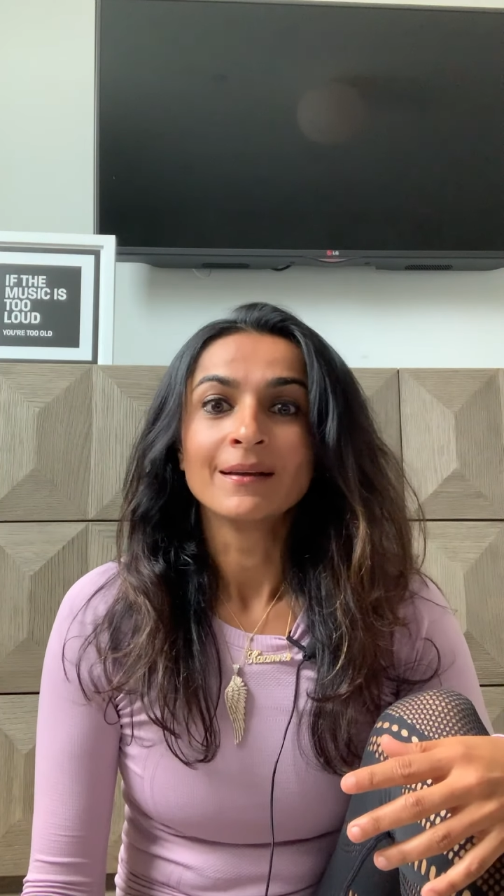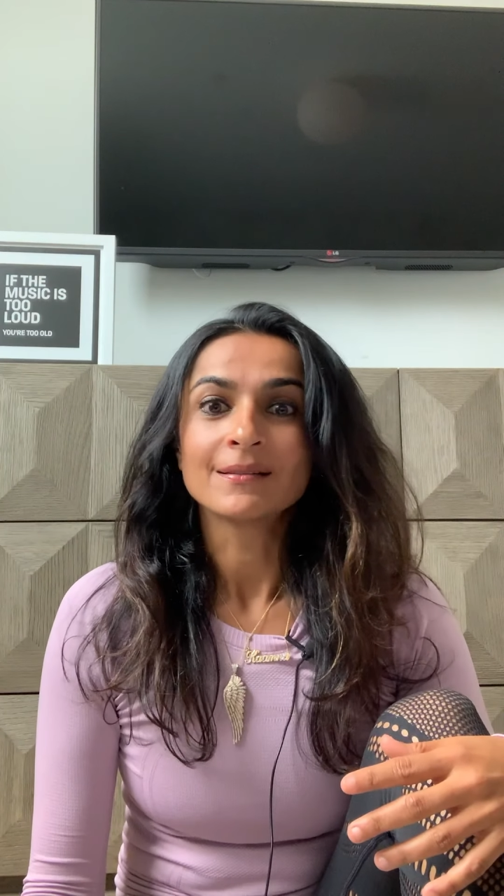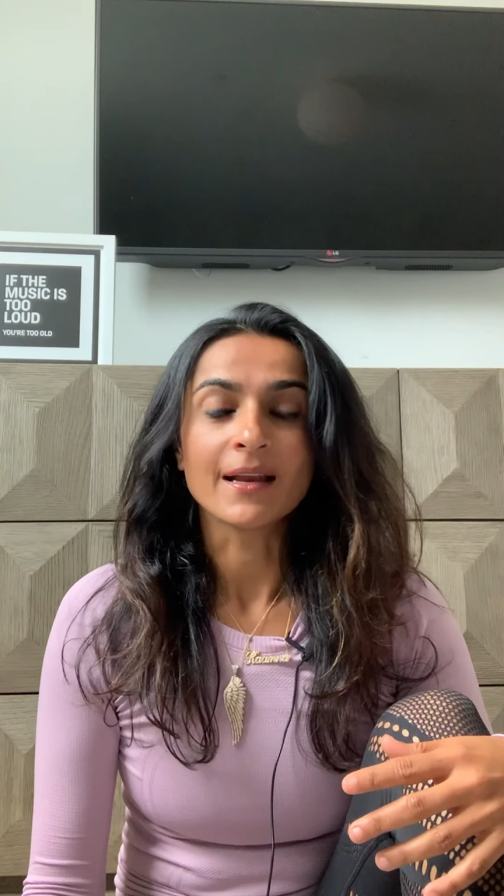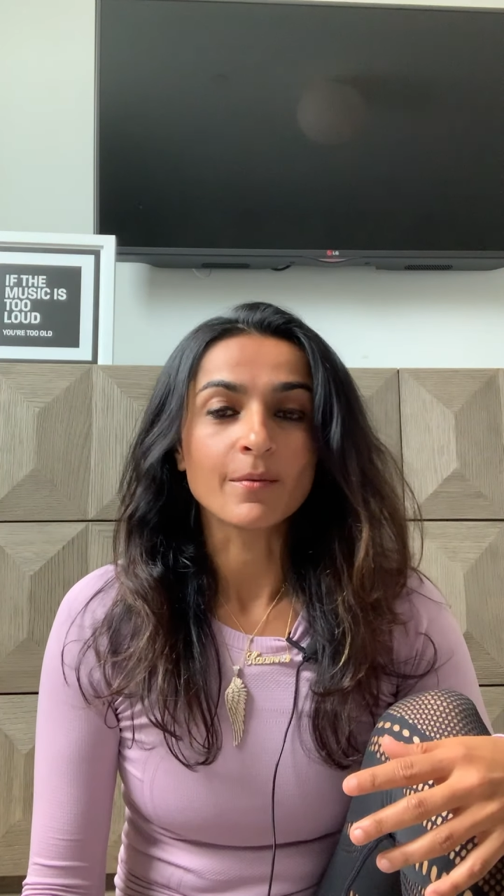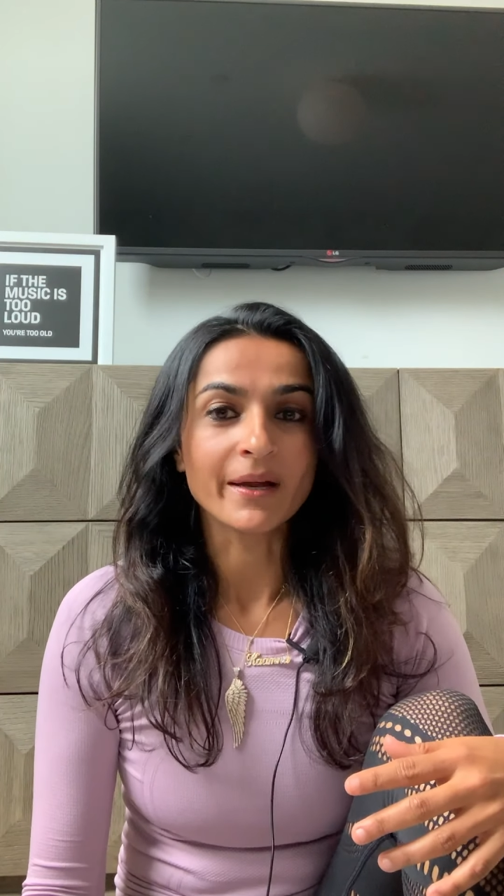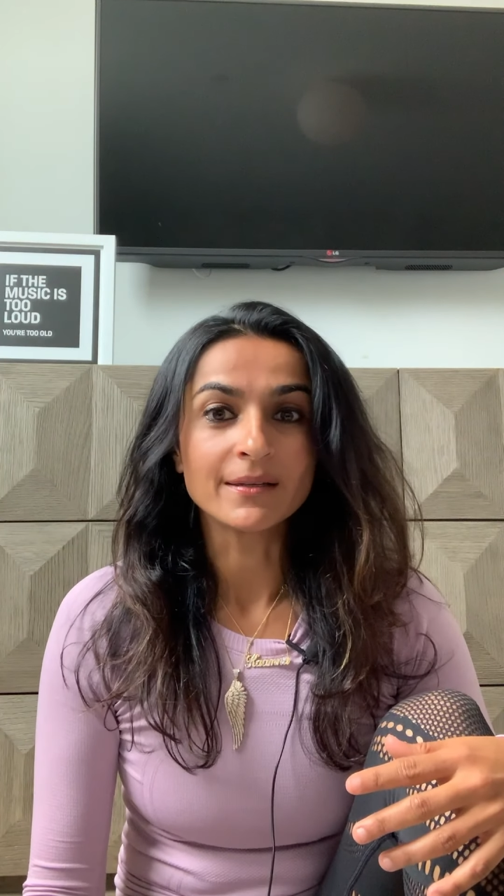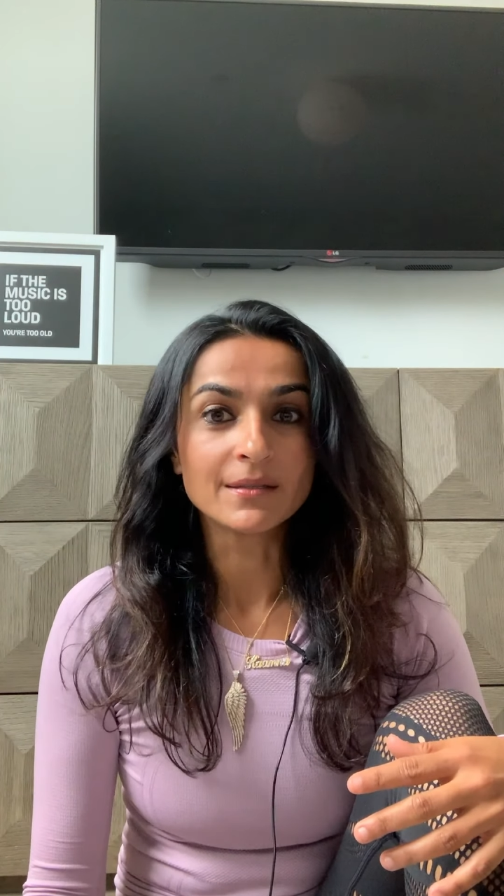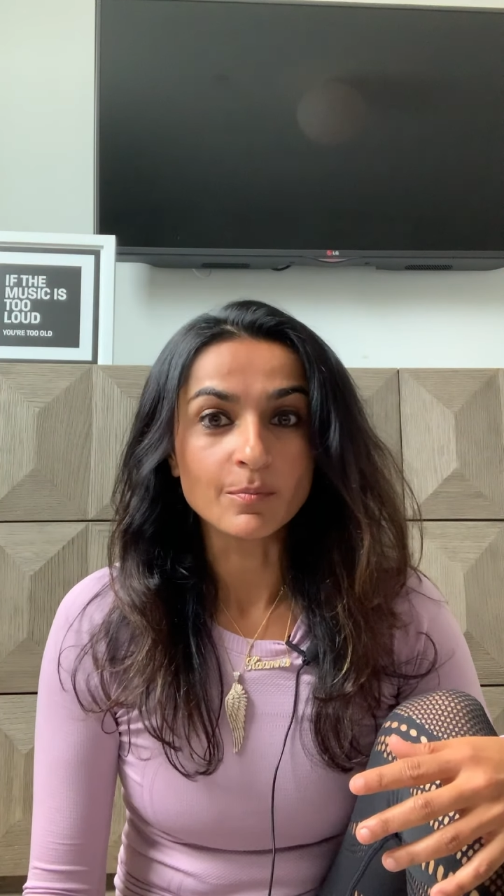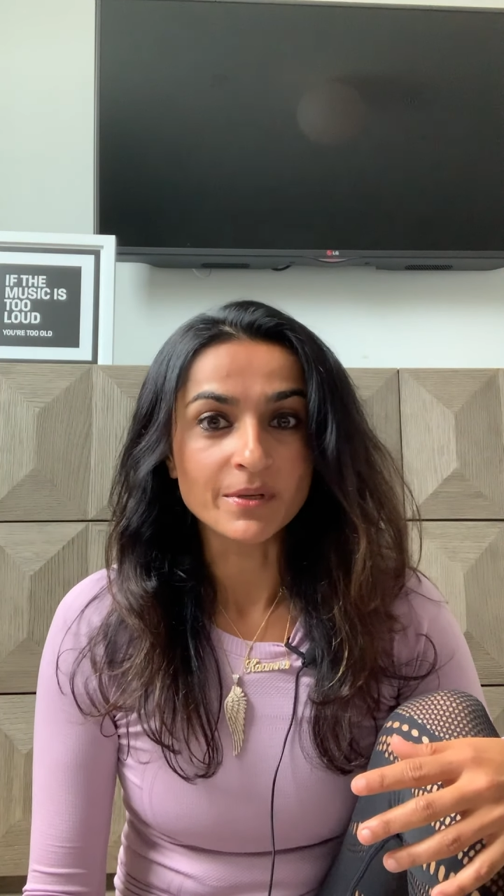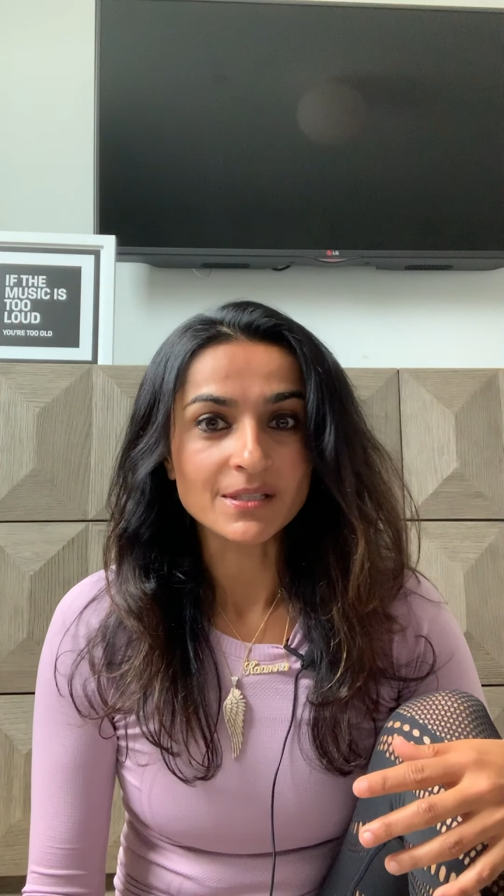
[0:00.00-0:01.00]
telling my
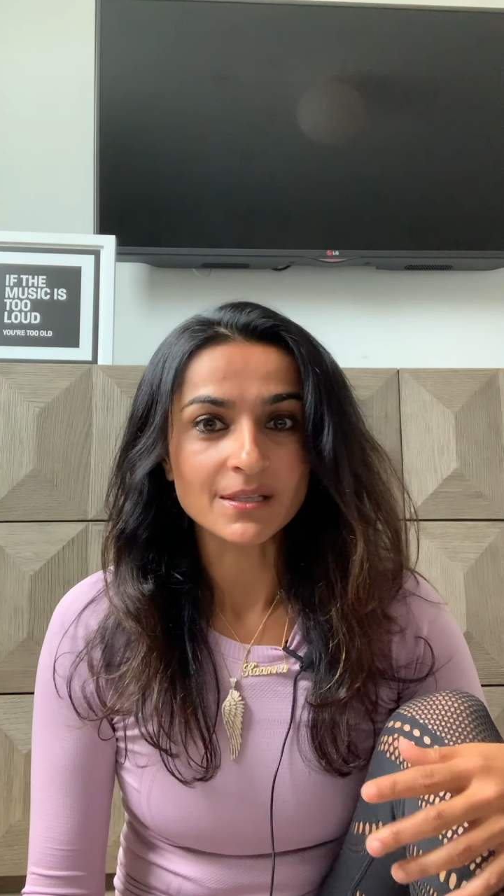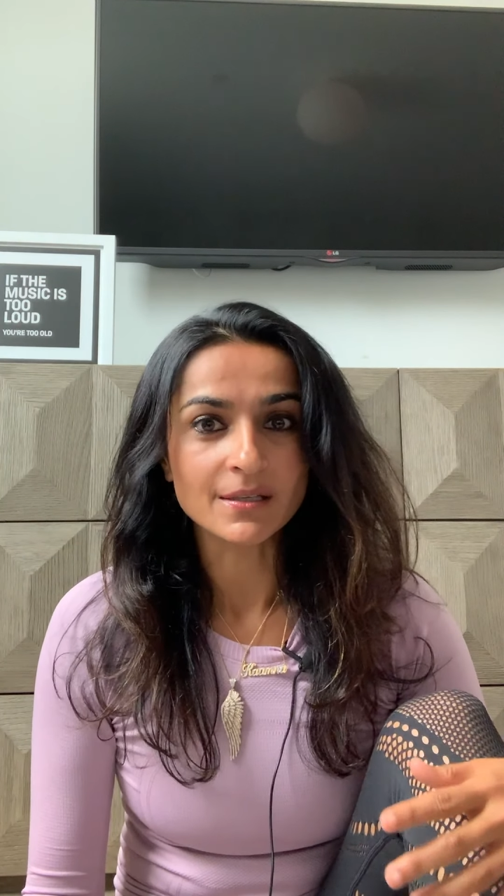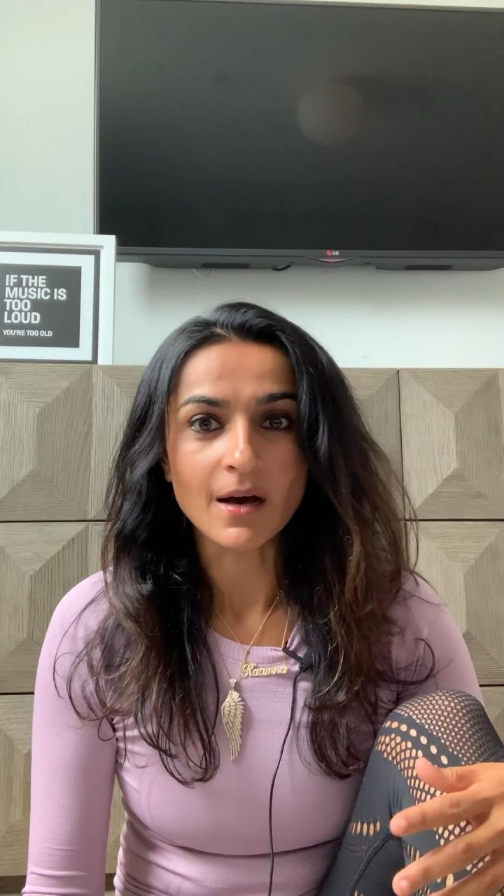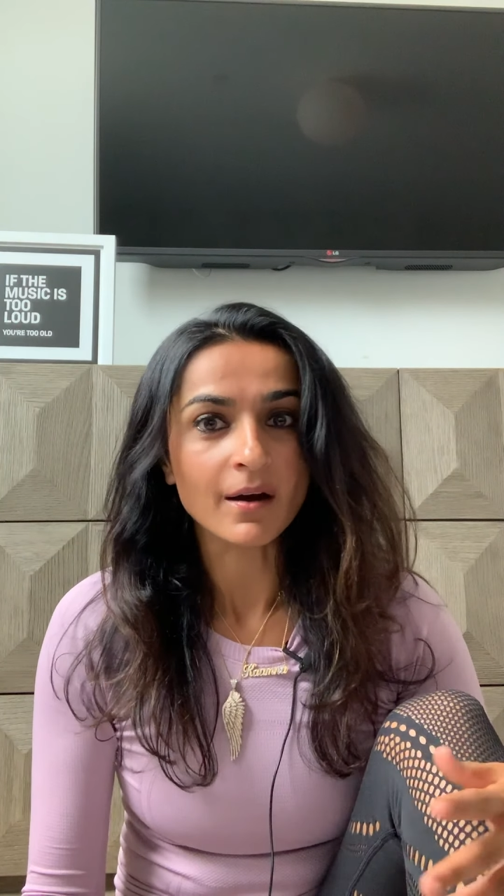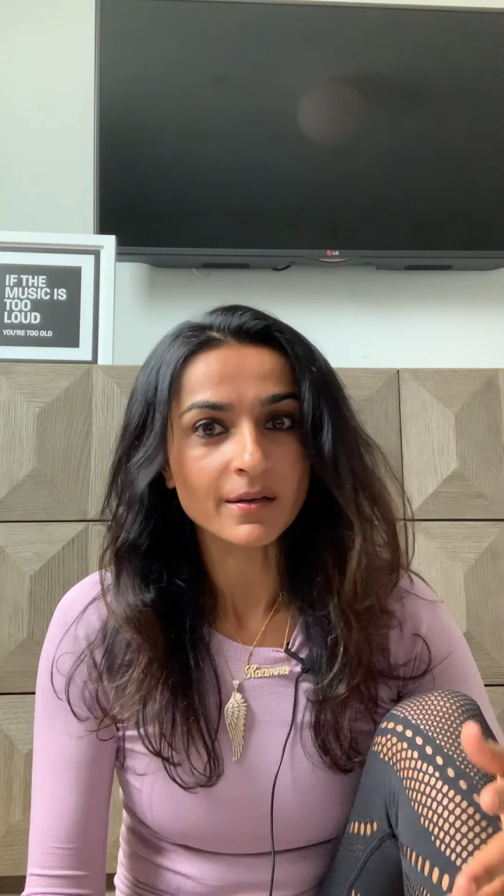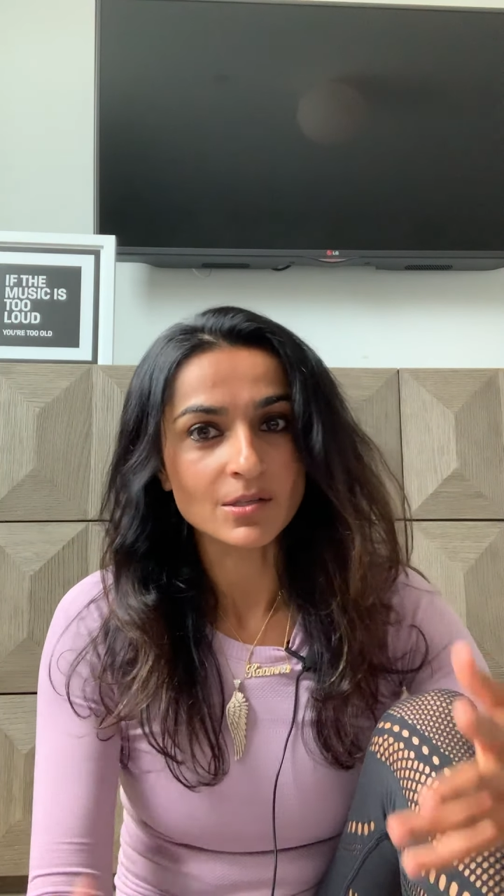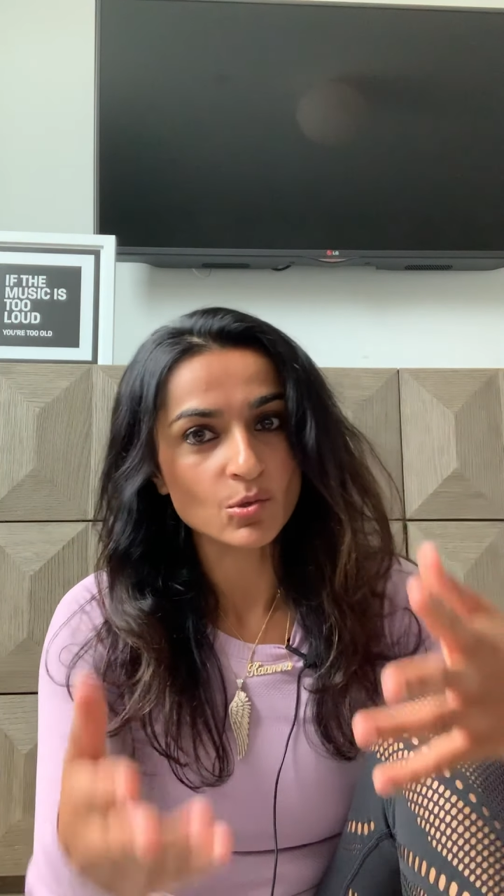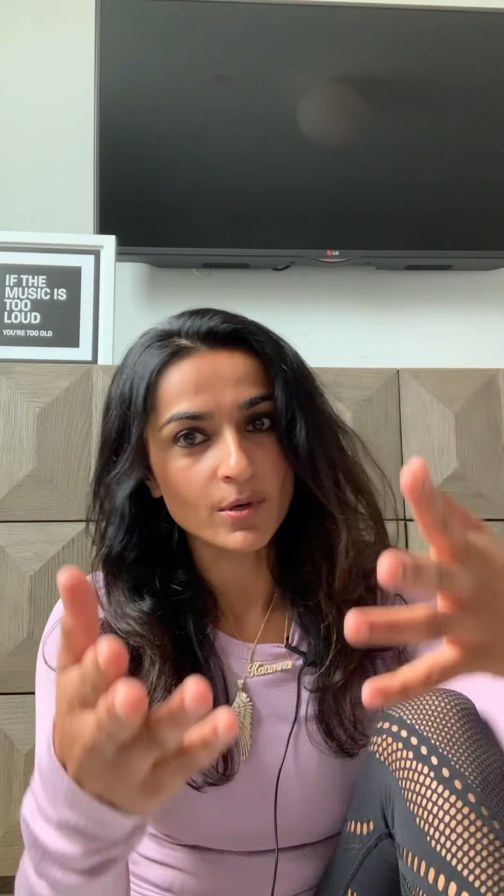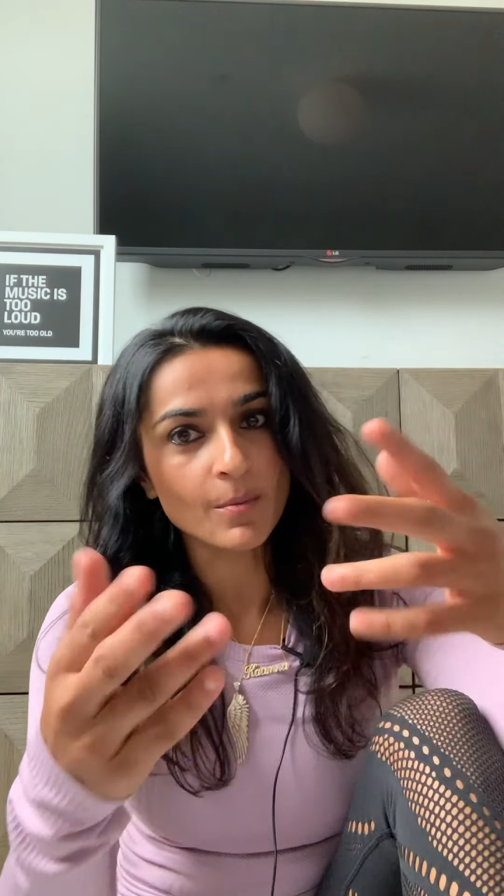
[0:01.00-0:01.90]
deepest and darkest to an